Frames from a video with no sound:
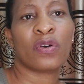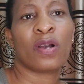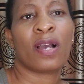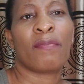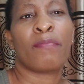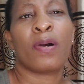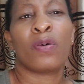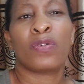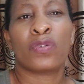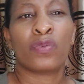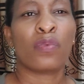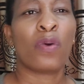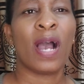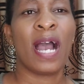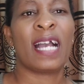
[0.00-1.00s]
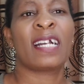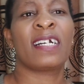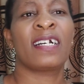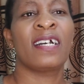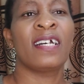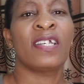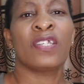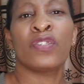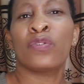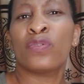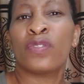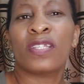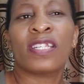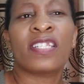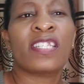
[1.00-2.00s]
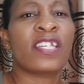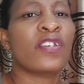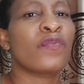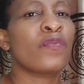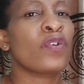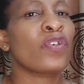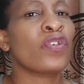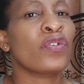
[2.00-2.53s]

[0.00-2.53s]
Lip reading: talk about work. Use the day for